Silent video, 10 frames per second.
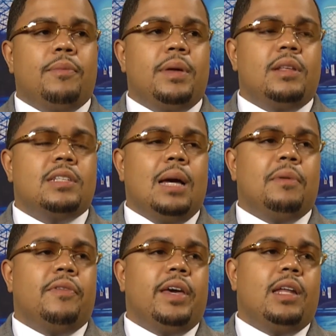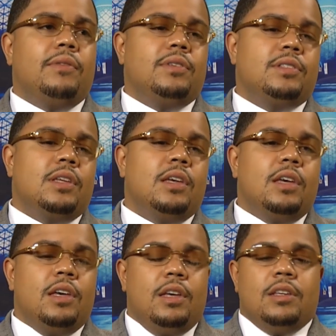a bit of time ahead of us.
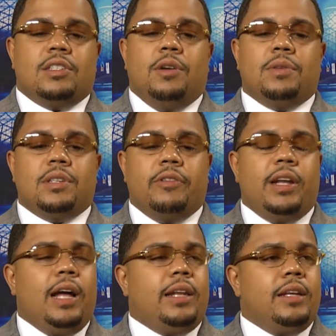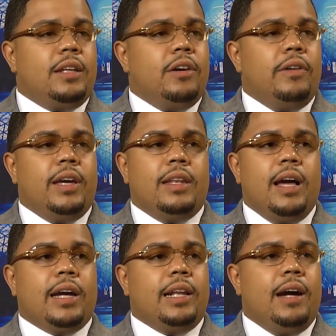So it's a great idea to go ahead and
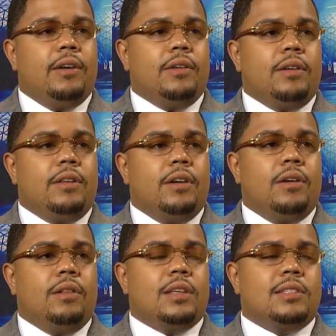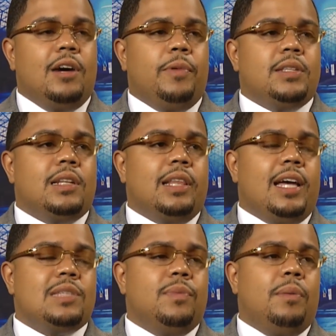knock it out. Mm -hmm. You know, mm-hmm. let's not wait to the
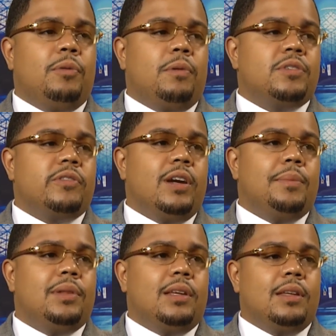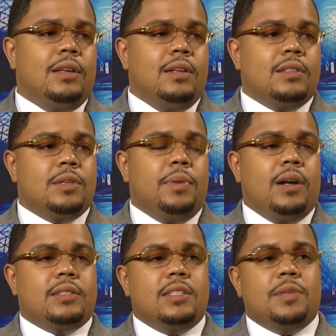last moment where we're scrambling to
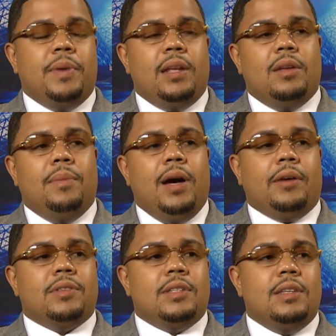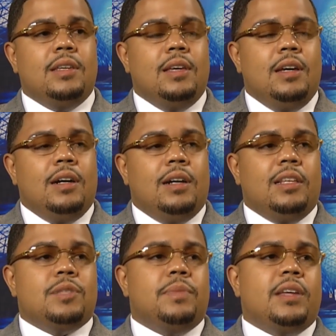participate in democracy. Uh,
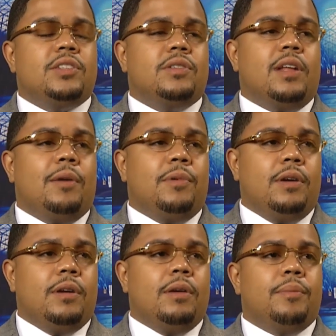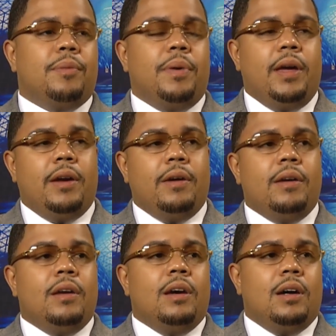let's make sure that we're prepared
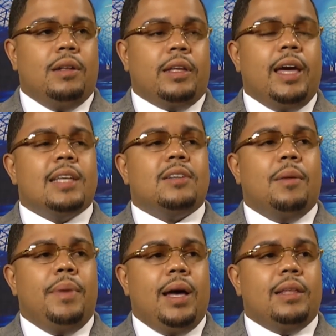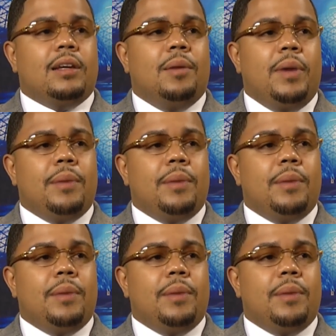uh, to cast our ballot come